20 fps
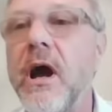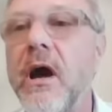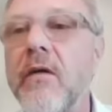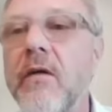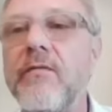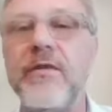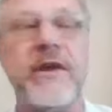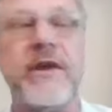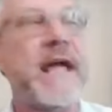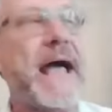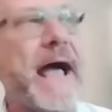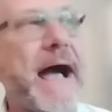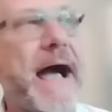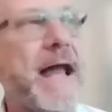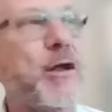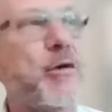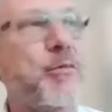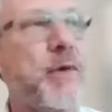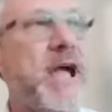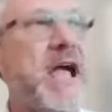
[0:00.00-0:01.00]
of the
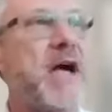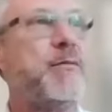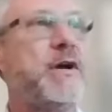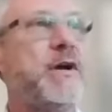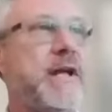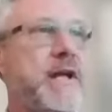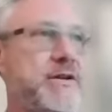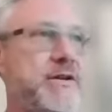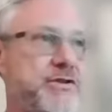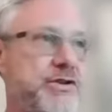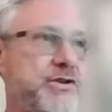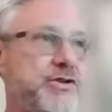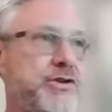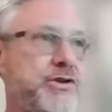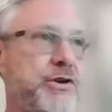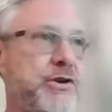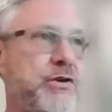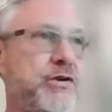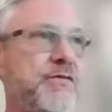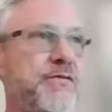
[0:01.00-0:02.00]
Alabama
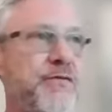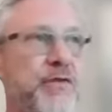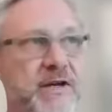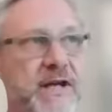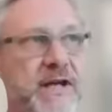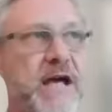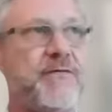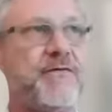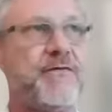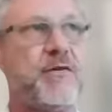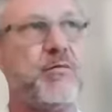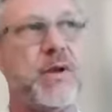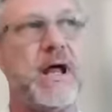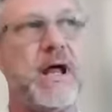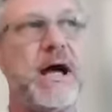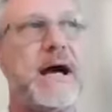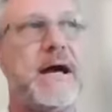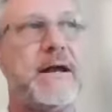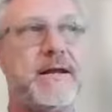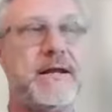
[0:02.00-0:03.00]
Institute for Deaf and
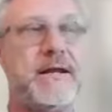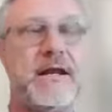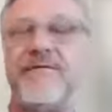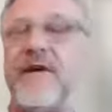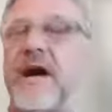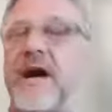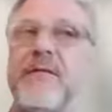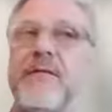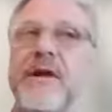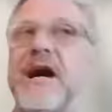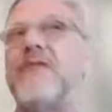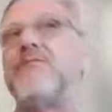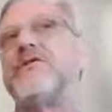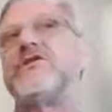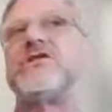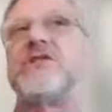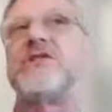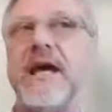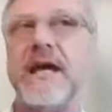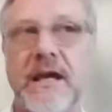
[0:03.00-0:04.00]
Blind. And if I'm not
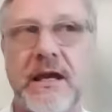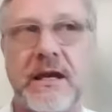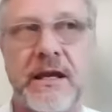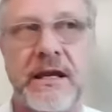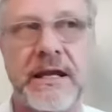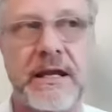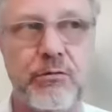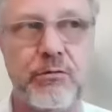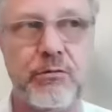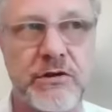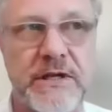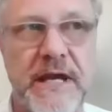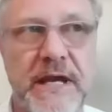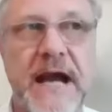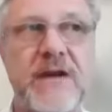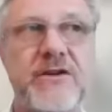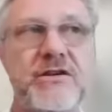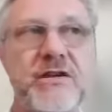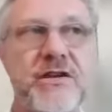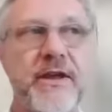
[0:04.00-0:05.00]
mistaken, he was
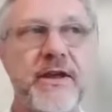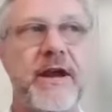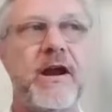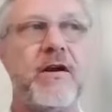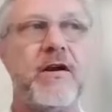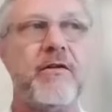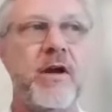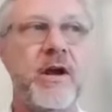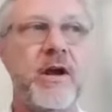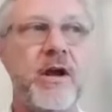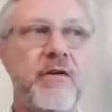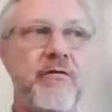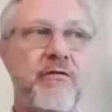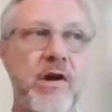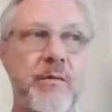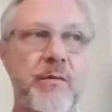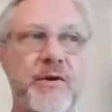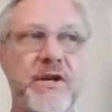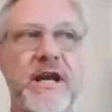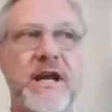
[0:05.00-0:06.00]
actually there
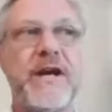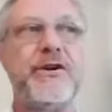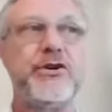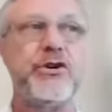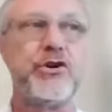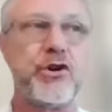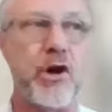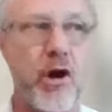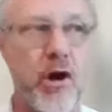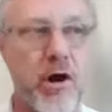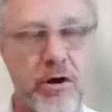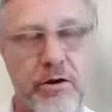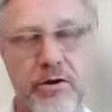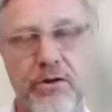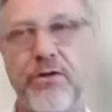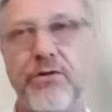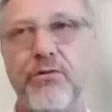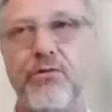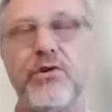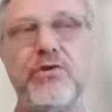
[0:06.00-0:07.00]
from
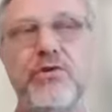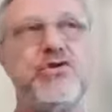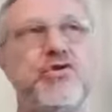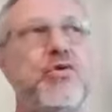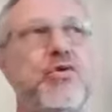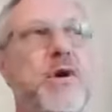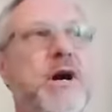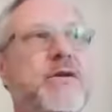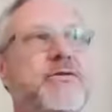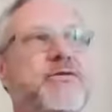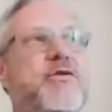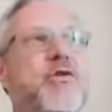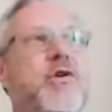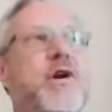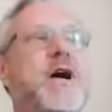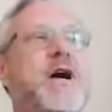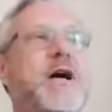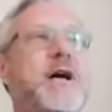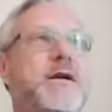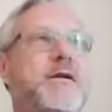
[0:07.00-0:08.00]
kindergarten through 12th
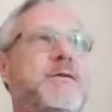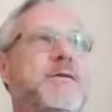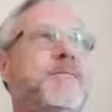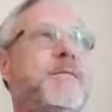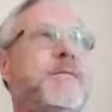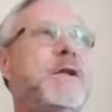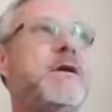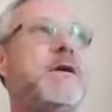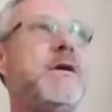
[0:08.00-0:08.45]
grade.